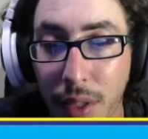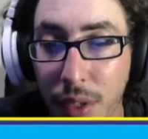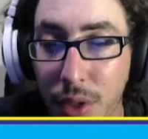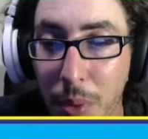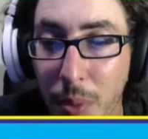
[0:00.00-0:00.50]

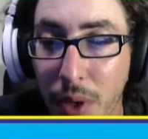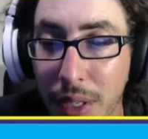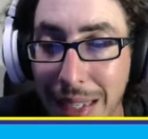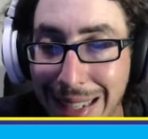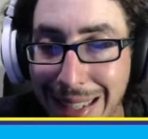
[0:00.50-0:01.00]
there so people
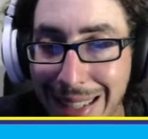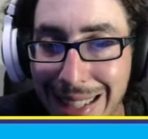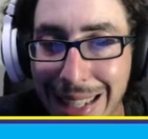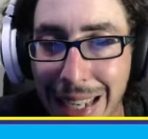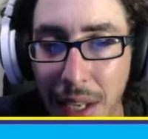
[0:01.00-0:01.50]
can
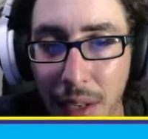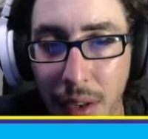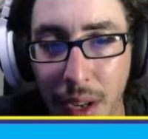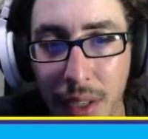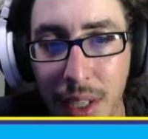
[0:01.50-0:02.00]
see
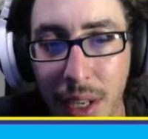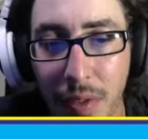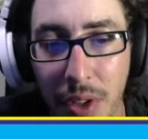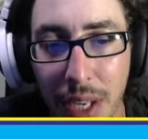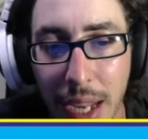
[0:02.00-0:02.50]
it
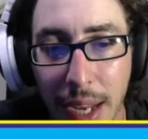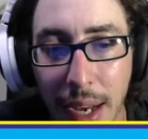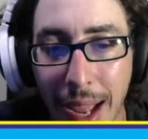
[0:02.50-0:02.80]
firsthand.